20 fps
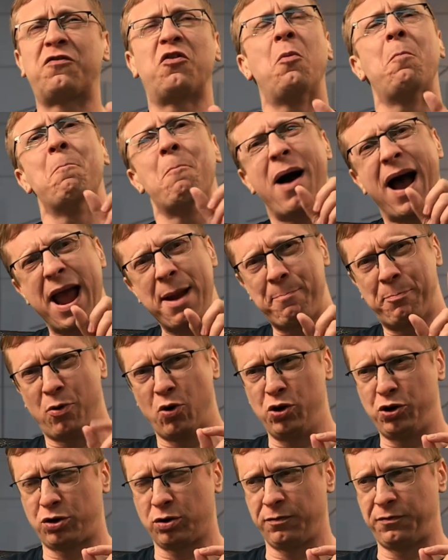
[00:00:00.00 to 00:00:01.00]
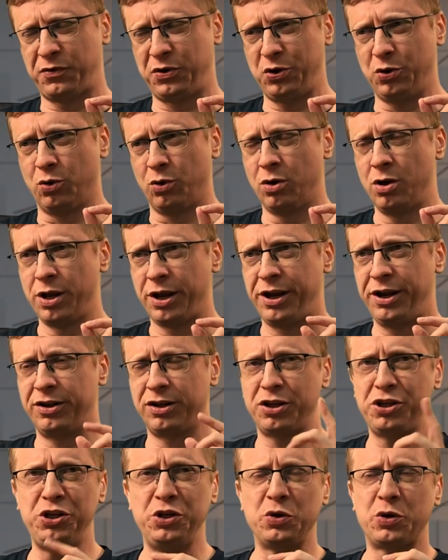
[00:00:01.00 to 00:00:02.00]
from my point of view
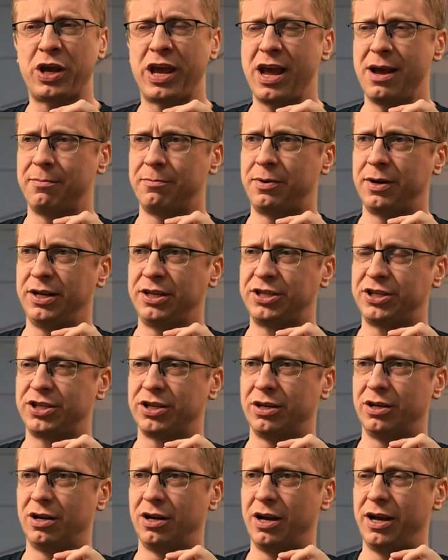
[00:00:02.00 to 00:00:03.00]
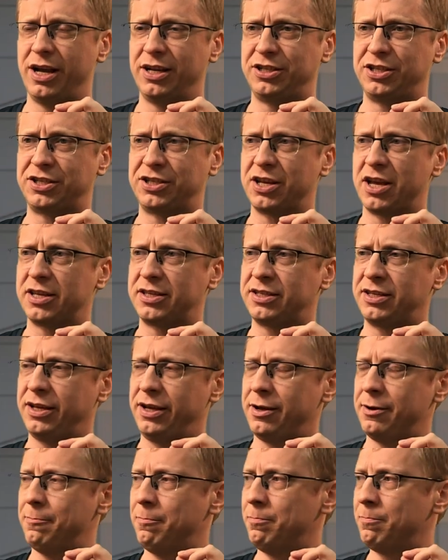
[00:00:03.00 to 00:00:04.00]
in the new Cambridge
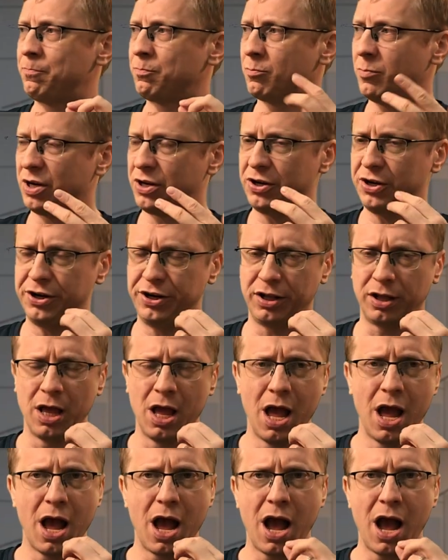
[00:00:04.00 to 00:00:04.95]
IGCSE material,